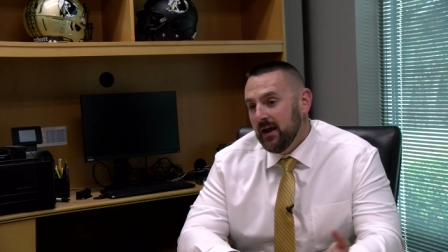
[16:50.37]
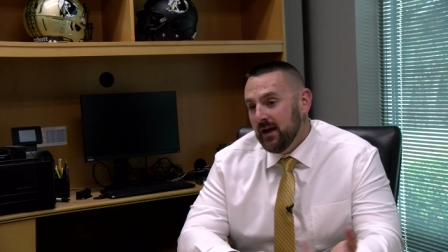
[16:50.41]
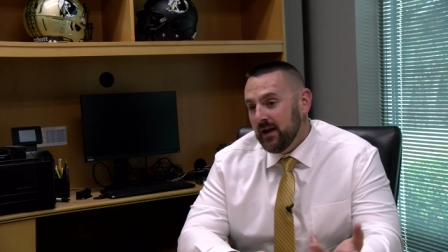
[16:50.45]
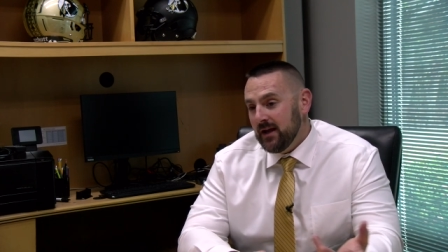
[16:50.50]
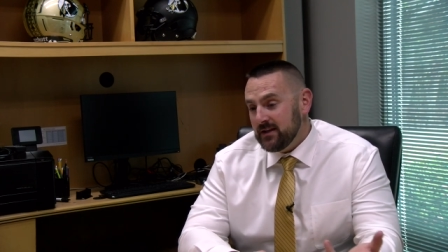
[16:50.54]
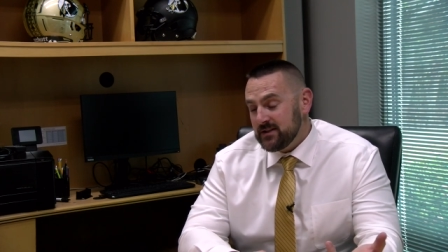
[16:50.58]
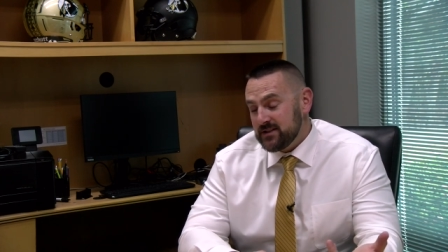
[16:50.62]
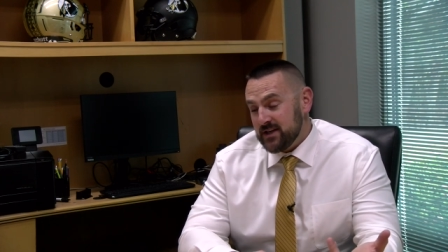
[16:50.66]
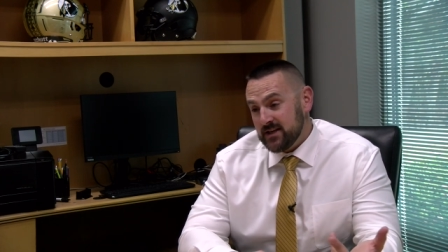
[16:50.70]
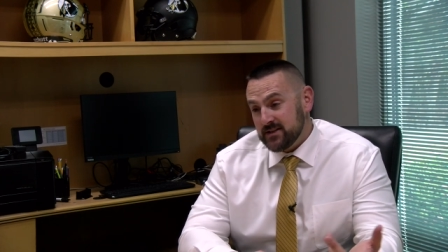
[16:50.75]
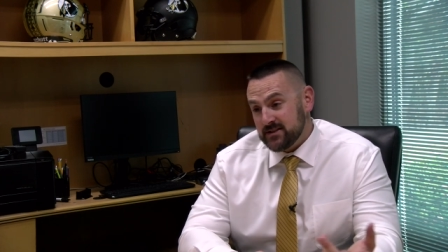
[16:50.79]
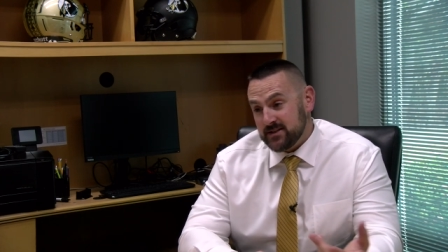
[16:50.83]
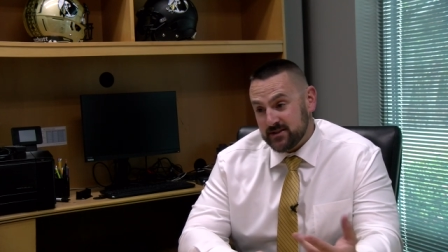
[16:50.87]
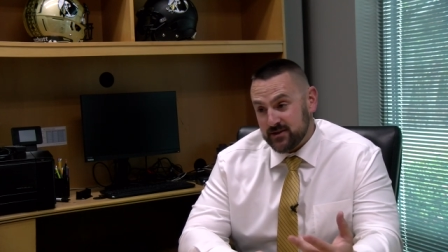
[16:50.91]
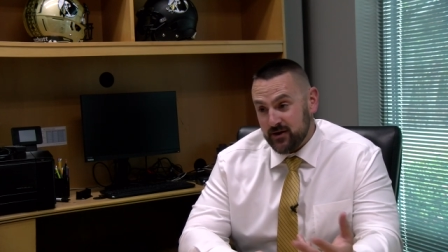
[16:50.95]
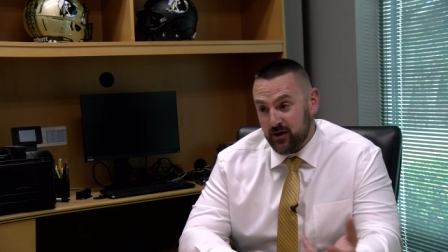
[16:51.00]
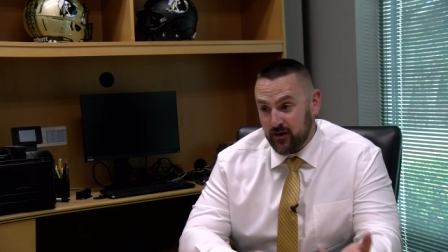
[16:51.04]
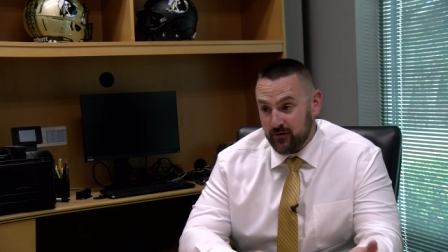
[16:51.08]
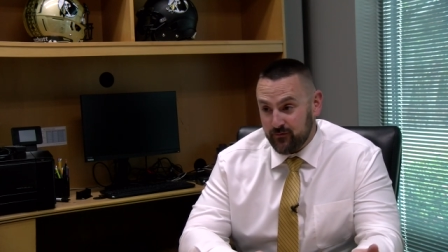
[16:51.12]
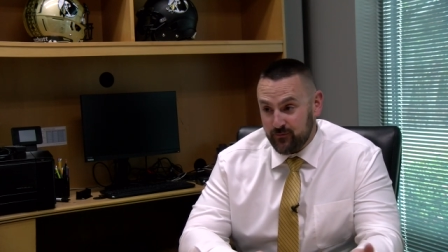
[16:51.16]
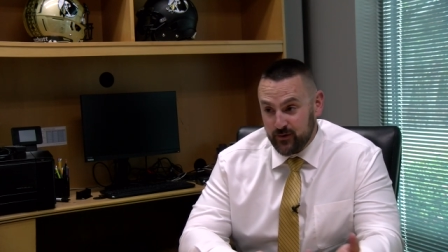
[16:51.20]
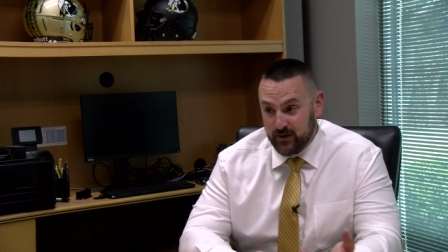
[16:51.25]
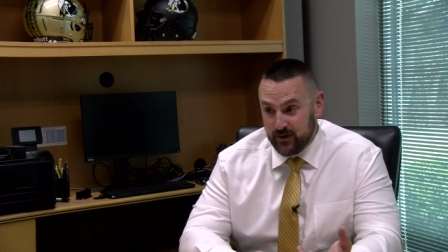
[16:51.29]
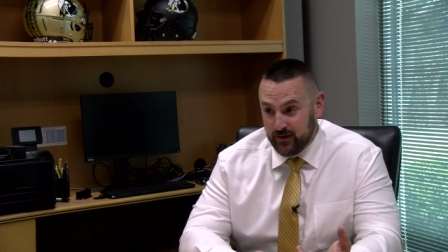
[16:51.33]
And chances
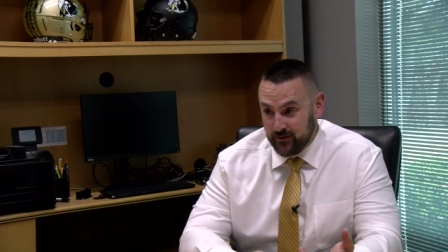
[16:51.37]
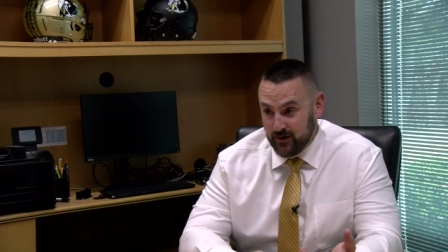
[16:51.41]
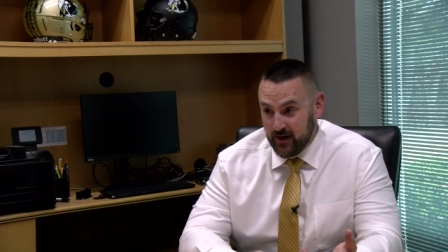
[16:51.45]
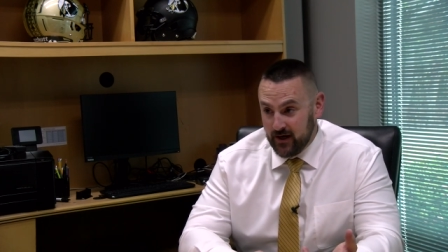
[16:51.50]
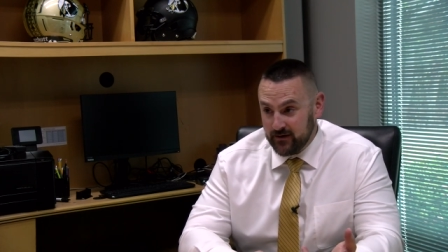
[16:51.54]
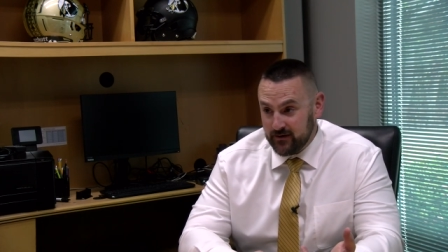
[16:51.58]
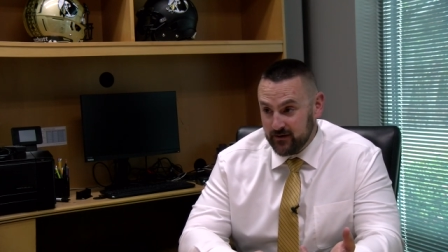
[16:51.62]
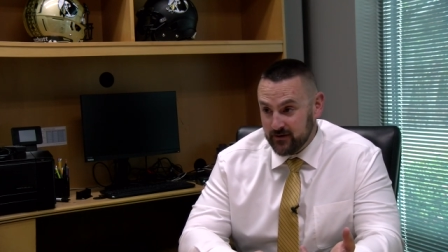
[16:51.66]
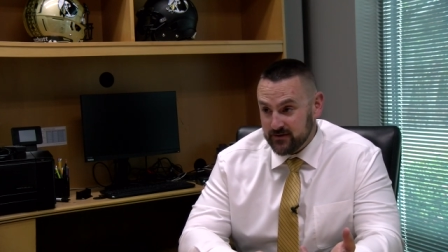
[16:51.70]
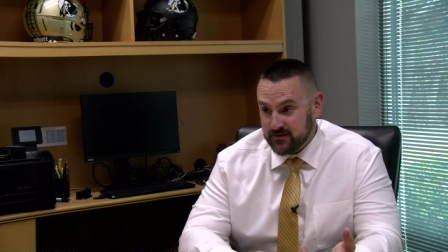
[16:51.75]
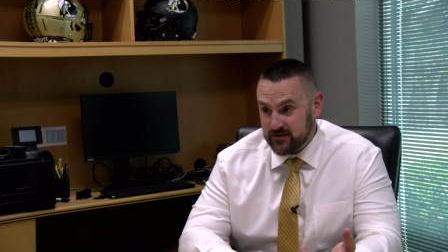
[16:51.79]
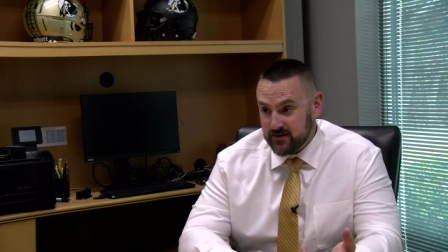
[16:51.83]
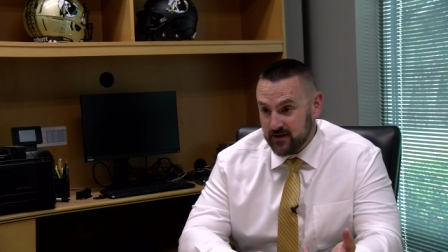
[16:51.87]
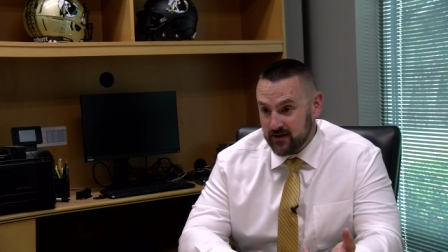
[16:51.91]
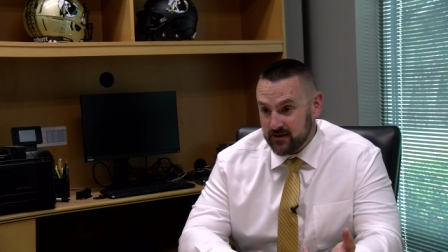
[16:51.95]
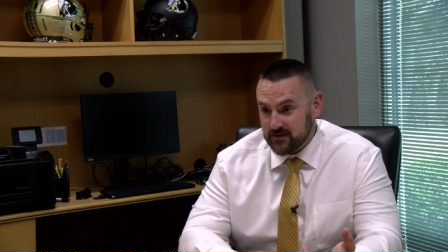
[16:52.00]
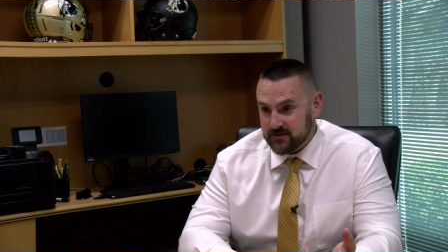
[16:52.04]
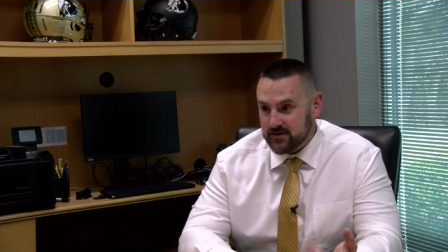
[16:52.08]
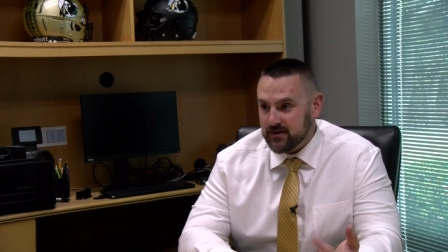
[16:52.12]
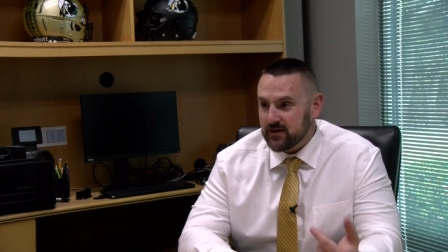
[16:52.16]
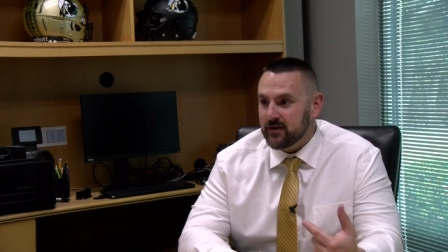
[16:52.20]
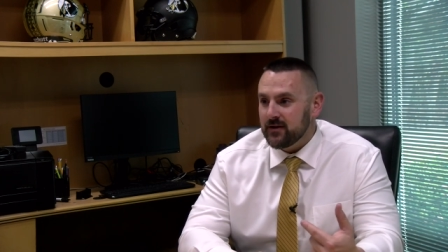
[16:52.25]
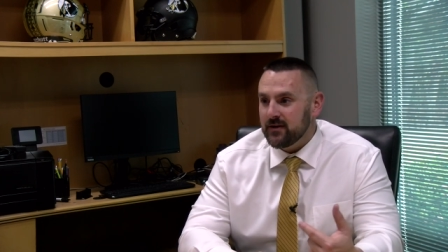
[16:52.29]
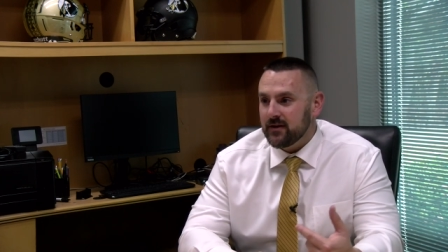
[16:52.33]
are, if we create those things,
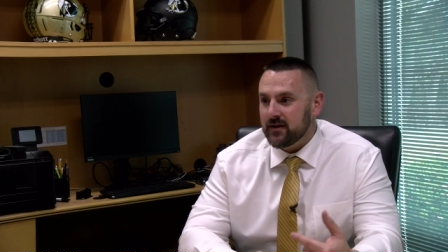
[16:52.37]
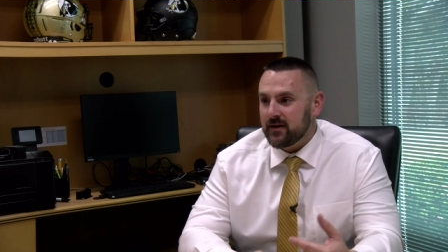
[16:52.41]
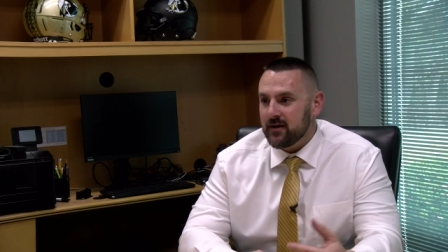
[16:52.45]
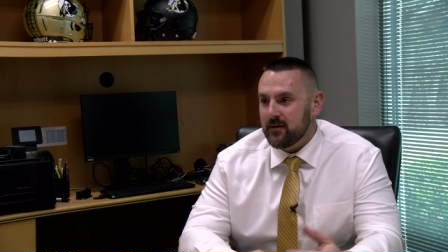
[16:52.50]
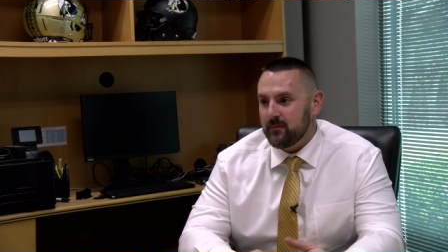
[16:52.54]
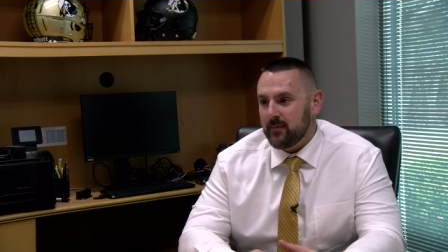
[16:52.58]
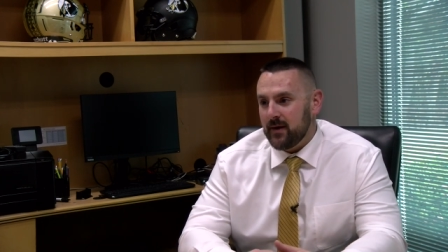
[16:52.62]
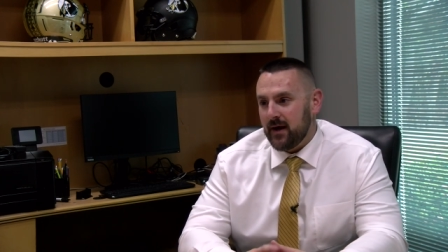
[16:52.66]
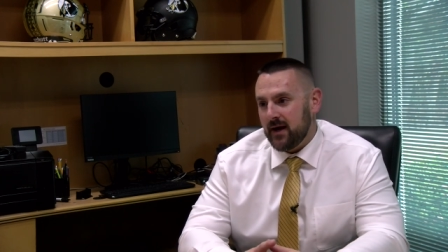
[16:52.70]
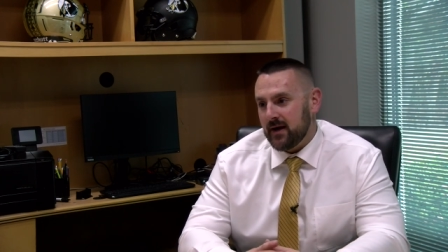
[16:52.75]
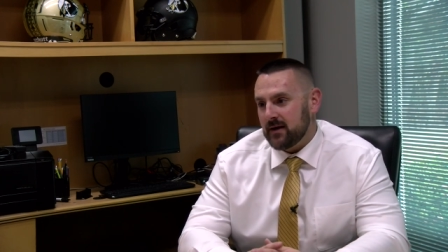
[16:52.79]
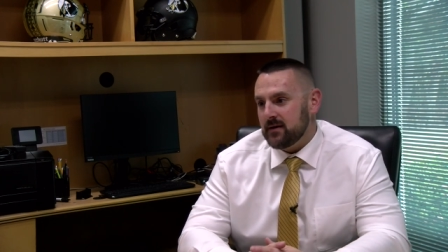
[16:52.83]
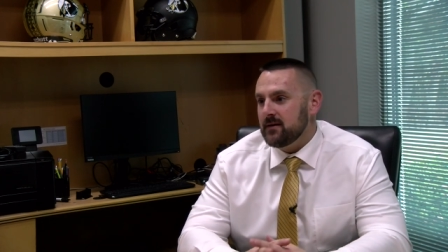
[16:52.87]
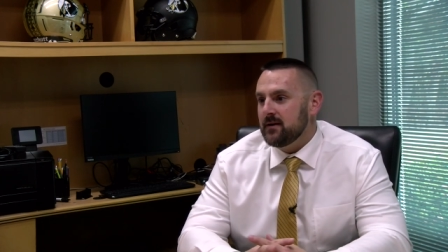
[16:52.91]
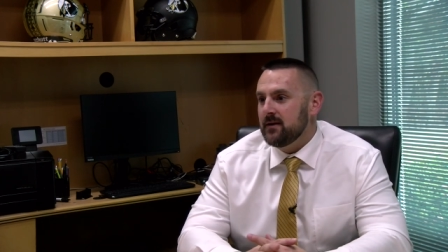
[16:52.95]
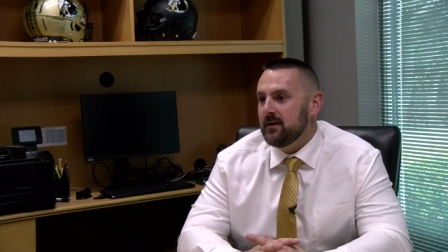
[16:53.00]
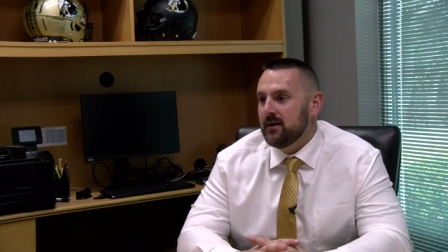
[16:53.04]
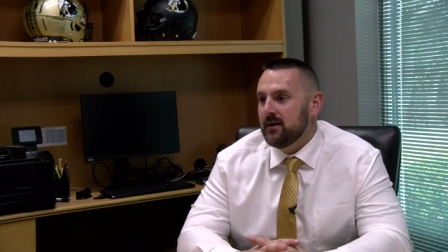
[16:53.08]
they're going to come back.